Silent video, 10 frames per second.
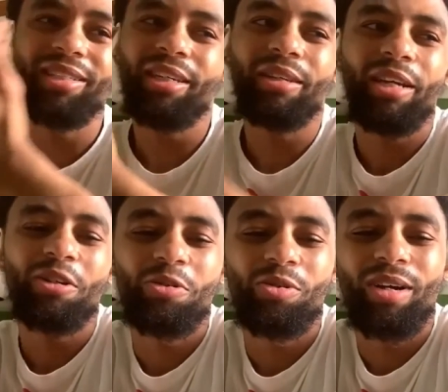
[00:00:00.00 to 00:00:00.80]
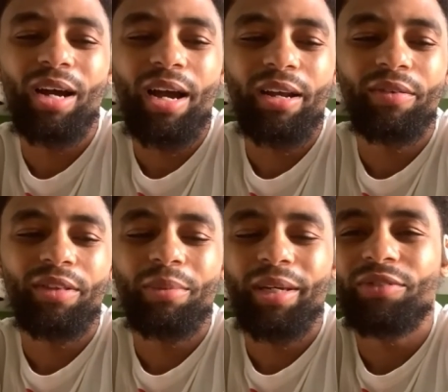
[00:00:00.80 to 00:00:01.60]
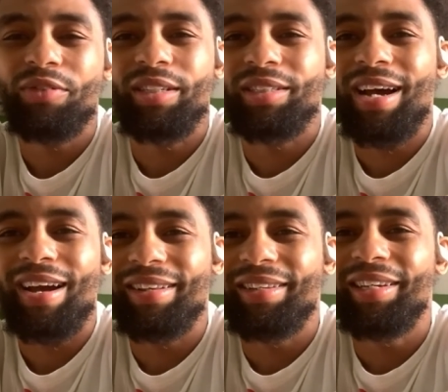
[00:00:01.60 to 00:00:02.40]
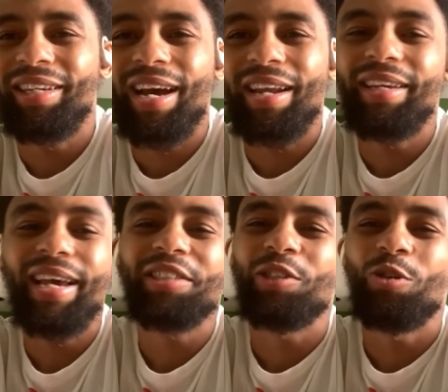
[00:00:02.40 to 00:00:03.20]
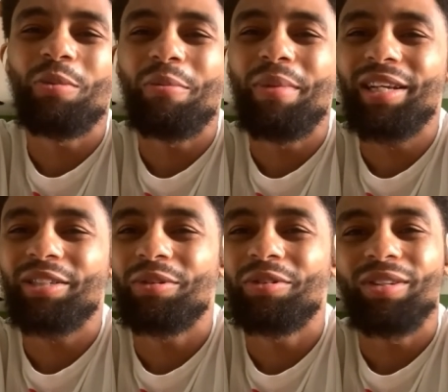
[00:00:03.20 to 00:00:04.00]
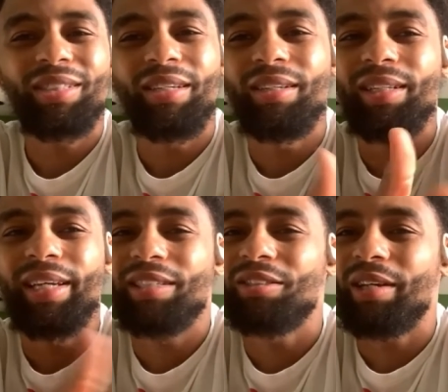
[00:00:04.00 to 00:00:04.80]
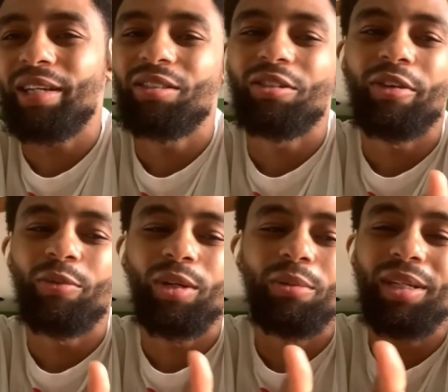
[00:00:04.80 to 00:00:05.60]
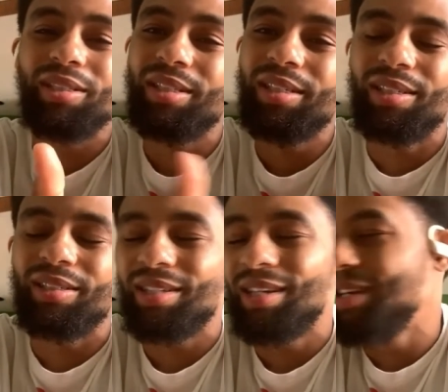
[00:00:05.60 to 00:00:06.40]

He seemed like a cool guy and everything. I'm like, he's from the Italian league. He has to know about basketball. You know, Italy has one of the best leagues.